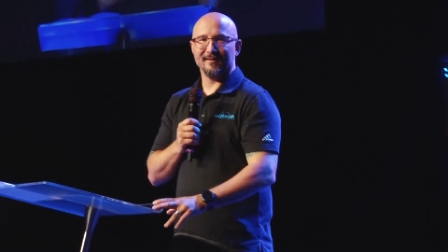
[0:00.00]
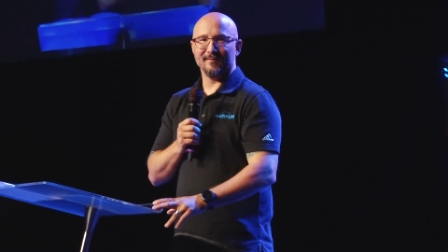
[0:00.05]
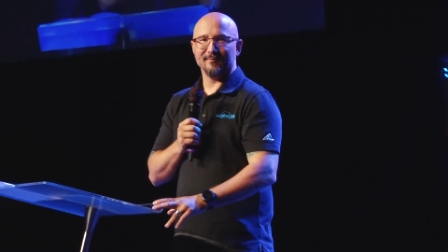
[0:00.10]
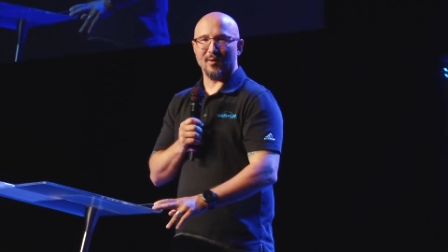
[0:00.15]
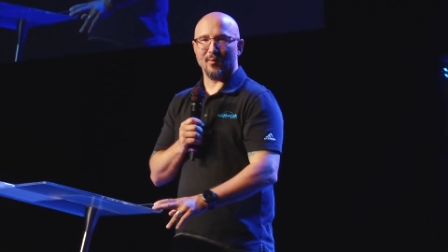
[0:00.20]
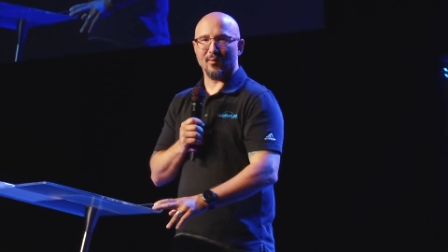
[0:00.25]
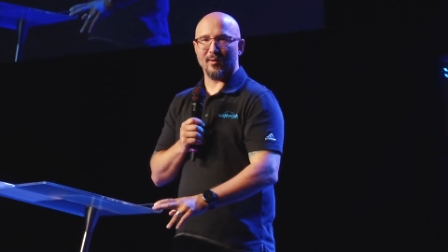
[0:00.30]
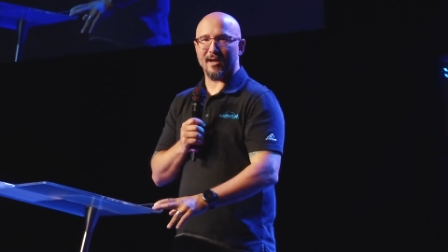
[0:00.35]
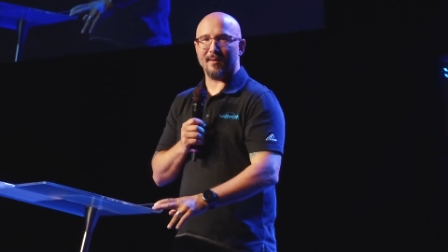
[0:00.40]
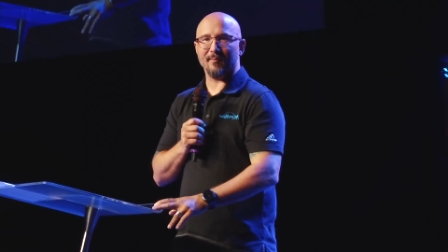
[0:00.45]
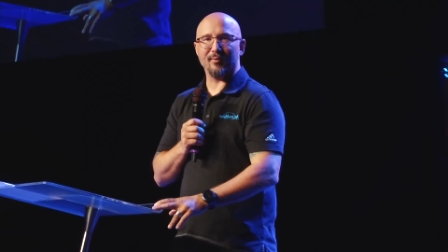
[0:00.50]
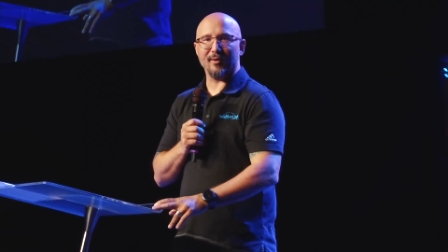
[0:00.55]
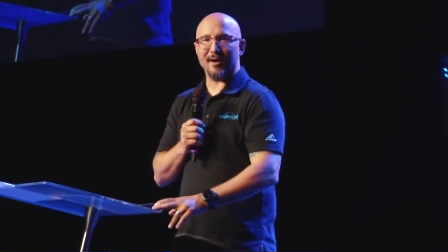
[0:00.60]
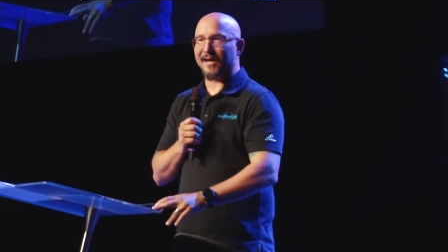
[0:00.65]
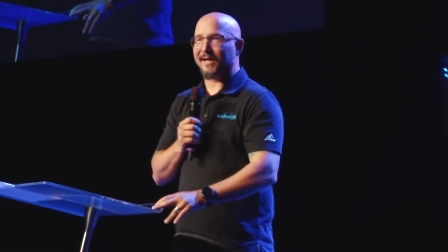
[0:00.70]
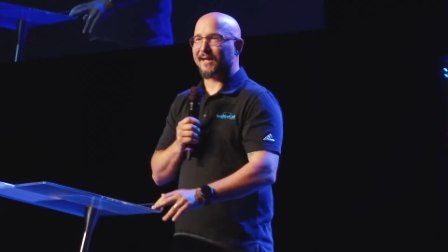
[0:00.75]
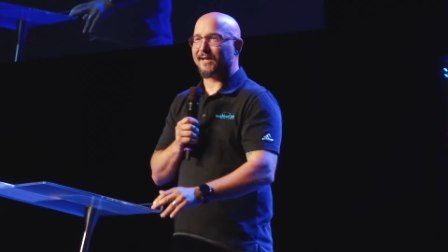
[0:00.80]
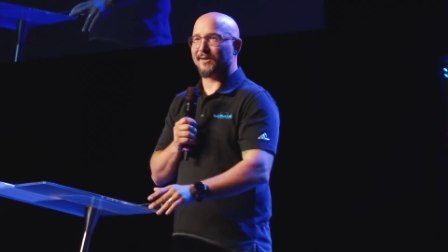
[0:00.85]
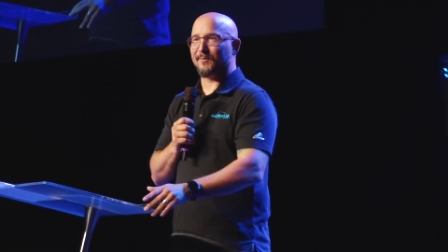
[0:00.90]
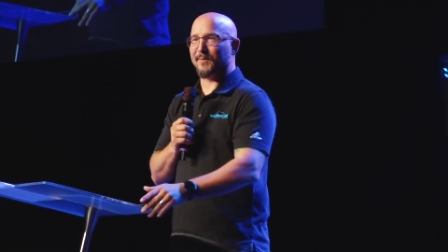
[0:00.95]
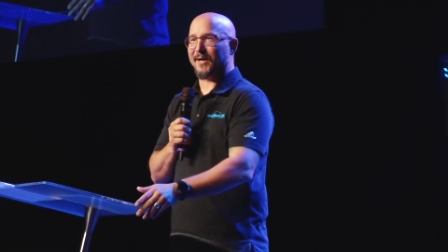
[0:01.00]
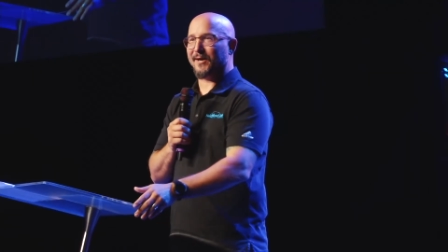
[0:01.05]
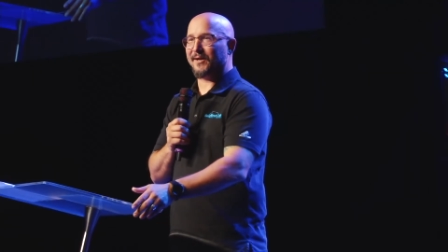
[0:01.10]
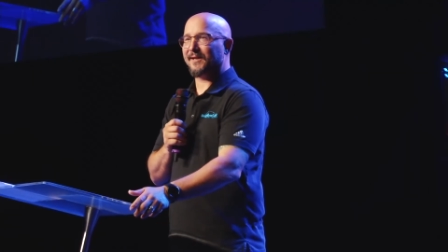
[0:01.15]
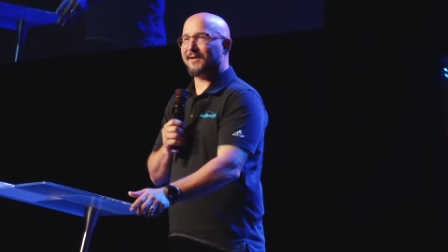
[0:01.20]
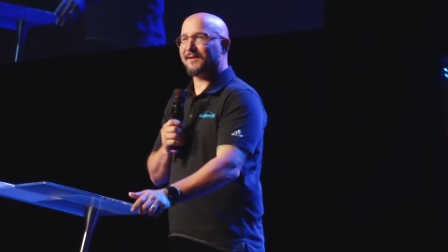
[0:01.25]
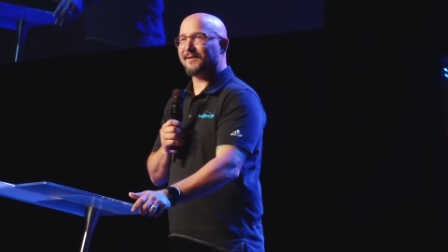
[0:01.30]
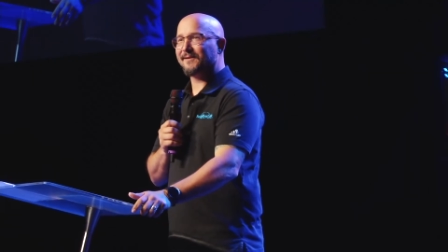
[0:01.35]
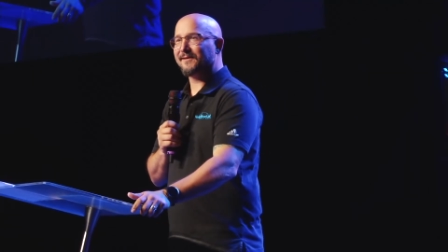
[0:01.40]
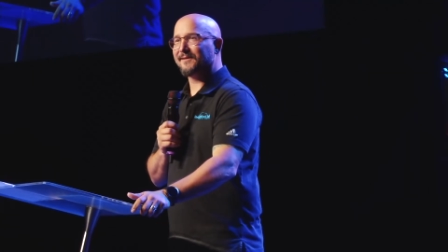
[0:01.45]
but we're not bragging about it.
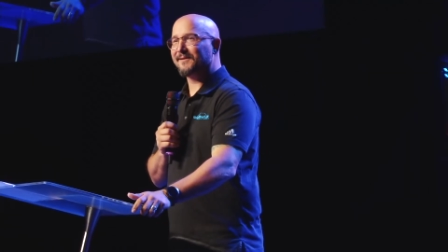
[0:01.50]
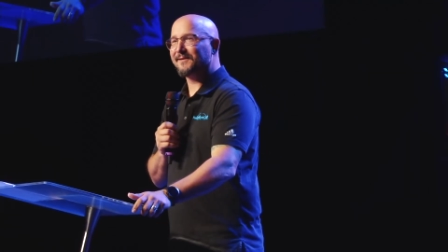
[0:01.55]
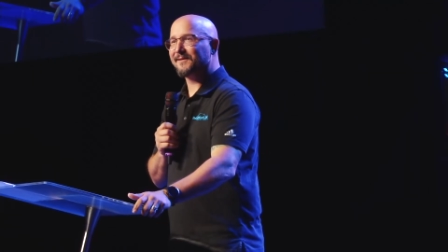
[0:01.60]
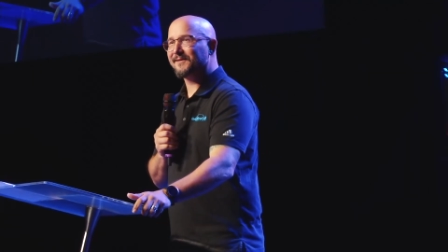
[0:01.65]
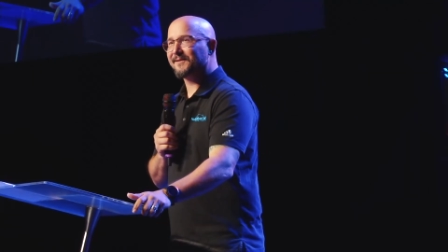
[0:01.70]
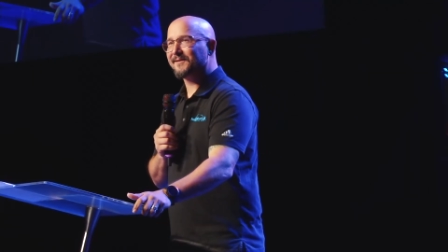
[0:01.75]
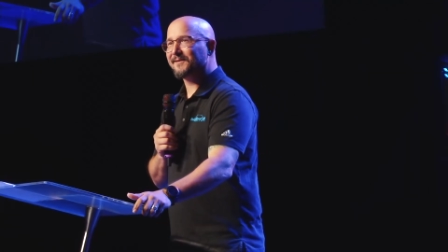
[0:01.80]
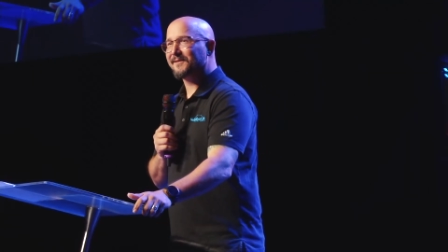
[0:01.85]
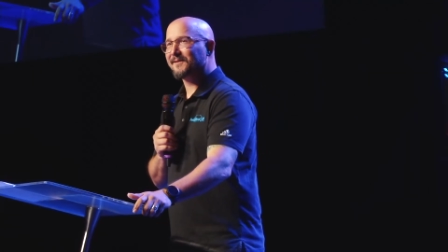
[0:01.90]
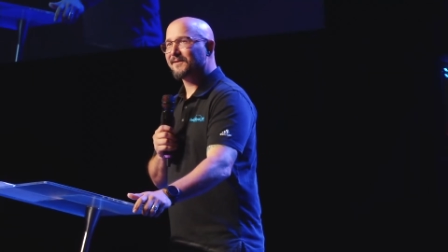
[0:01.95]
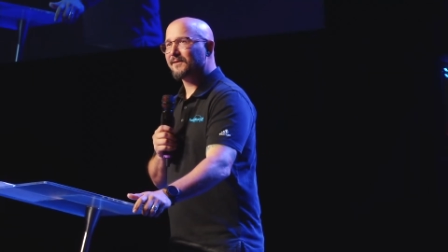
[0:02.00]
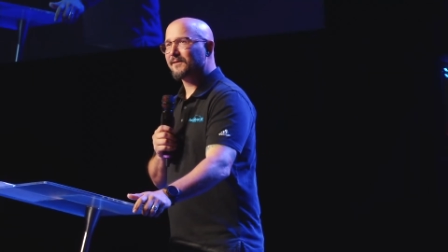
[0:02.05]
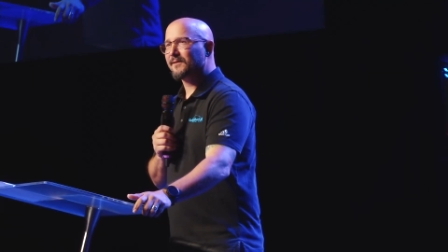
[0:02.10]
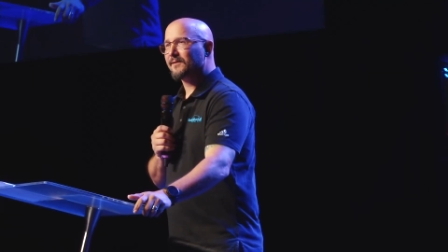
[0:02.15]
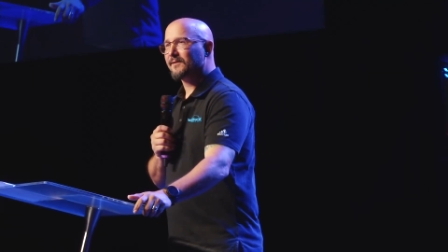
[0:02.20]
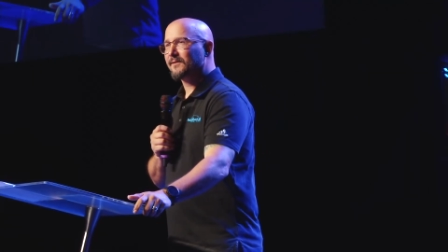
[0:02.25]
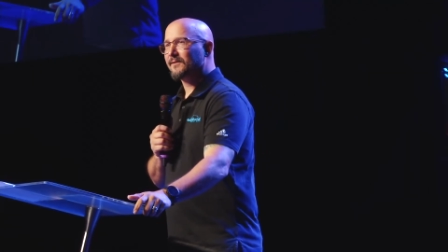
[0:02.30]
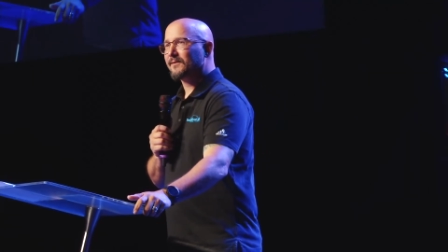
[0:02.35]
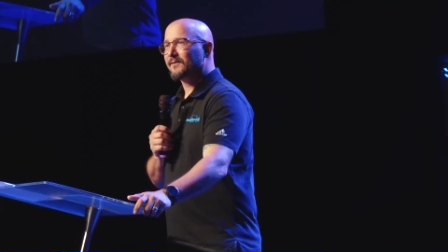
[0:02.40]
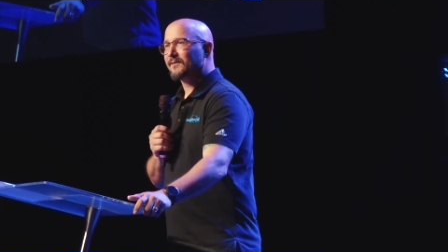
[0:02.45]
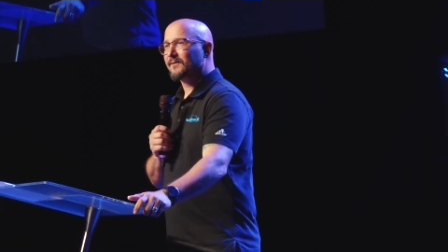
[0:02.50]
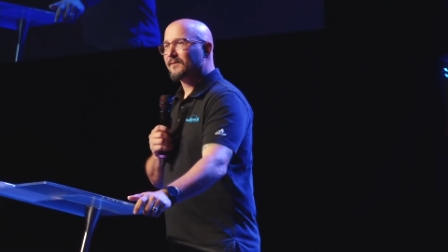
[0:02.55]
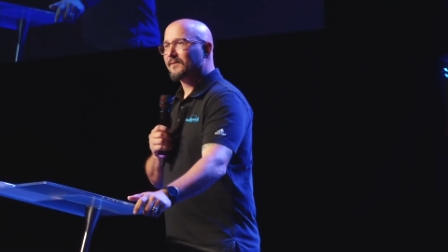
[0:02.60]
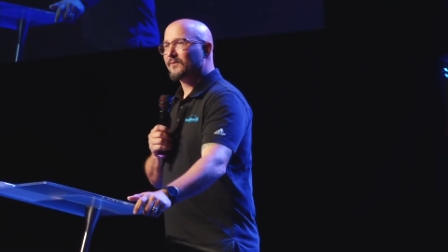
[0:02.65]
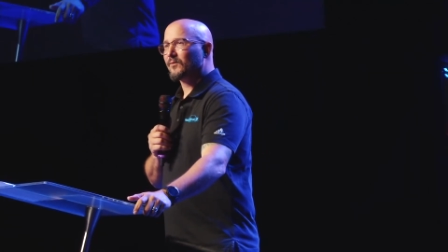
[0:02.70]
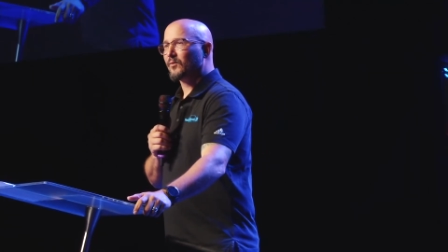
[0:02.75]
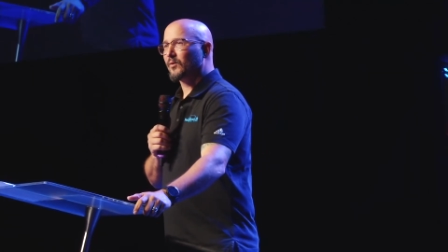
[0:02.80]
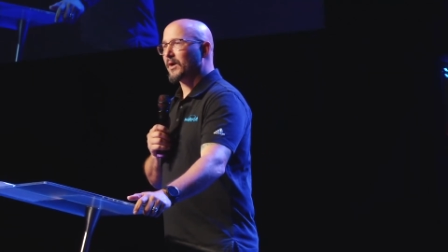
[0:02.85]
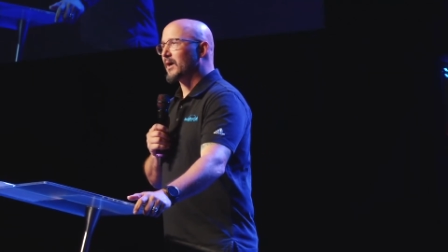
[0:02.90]
We're